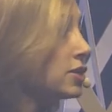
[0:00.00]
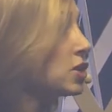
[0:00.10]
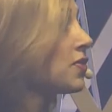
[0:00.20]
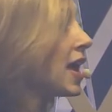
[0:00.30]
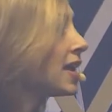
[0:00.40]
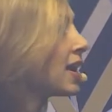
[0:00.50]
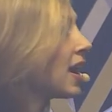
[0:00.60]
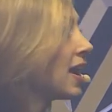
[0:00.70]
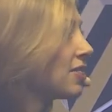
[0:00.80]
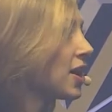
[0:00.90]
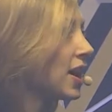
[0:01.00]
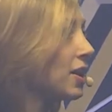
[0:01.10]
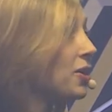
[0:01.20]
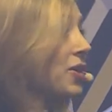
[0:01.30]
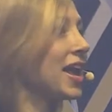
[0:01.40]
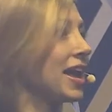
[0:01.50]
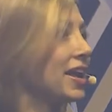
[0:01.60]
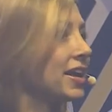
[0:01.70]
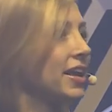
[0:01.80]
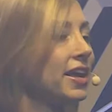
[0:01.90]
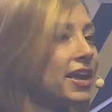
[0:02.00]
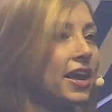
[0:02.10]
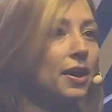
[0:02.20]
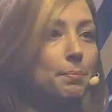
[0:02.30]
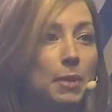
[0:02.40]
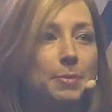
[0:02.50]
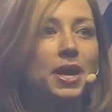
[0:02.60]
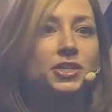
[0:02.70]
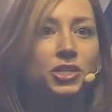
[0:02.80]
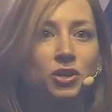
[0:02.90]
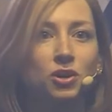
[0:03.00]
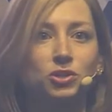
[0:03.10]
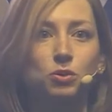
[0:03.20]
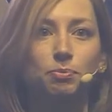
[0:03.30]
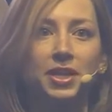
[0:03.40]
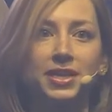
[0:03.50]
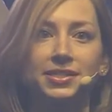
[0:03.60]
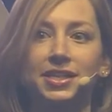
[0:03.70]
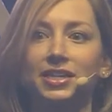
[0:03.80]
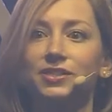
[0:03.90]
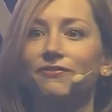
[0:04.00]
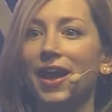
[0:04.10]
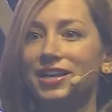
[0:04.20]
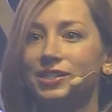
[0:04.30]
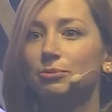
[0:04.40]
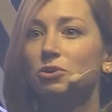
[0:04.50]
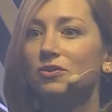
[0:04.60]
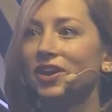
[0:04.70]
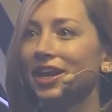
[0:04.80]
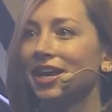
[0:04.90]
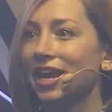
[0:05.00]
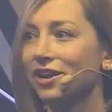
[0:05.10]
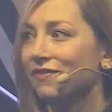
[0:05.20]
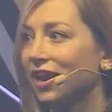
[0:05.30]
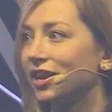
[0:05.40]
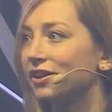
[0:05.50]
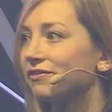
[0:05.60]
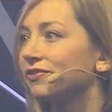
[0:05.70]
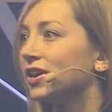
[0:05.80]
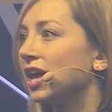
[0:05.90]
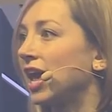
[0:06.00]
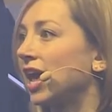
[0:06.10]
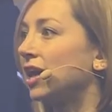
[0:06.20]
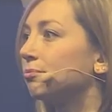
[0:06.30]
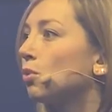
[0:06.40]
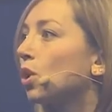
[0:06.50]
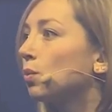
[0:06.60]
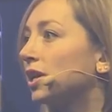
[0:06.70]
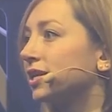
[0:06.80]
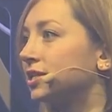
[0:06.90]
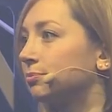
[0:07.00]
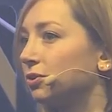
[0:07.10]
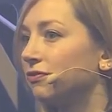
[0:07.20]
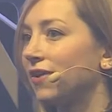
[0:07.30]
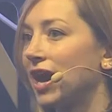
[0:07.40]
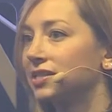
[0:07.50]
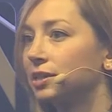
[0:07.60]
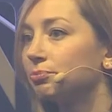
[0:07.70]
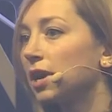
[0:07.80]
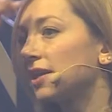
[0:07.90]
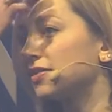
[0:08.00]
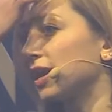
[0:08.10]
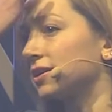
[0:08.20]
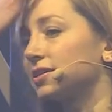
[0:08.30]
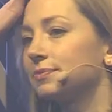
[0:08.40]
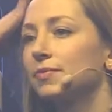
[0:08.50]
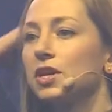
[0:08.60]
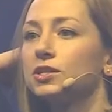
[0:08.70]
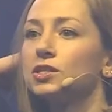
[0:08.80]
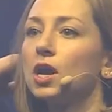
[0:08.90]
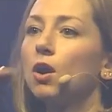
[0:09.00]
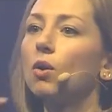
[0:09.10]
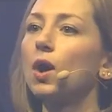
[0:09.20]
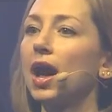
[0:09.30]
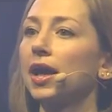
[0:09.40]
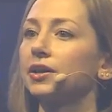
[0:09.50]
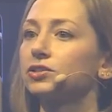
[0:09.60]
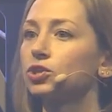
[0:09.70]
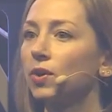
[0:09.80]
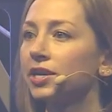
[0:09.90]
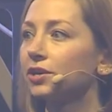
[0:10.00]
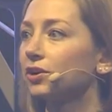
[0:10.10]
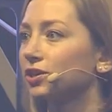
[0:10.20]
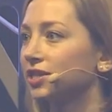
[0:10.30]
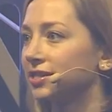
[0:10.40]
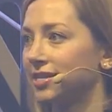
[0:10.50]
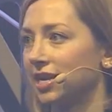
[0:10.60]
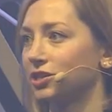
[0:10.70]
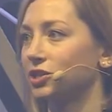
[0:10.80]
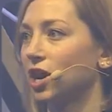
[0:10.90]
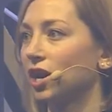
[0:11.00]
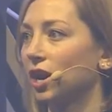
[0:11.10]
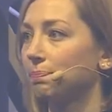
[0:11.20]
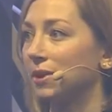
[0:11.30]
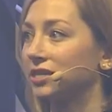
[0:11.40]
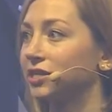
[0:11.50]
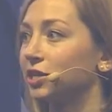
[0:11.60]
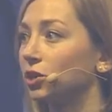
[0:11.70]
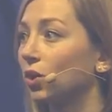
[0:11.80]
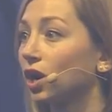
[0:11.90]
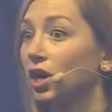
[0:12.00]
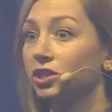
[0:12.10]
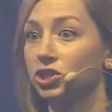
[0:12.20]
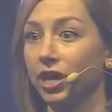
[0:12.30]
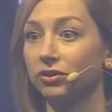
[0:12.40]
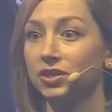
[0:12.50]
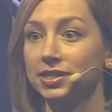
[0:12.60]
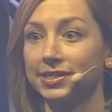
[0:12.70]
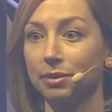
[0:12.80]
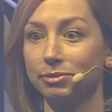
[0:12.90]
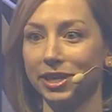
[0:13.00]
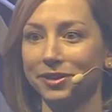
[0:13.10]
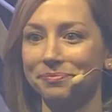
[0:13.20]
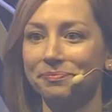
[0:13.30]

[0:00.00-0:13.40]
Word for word: So then I thought, okay, maybe I should go to a place that's faster moving and innovative and more willing to move fast and break things so I joined an early stage startup based in New York called General Assembly.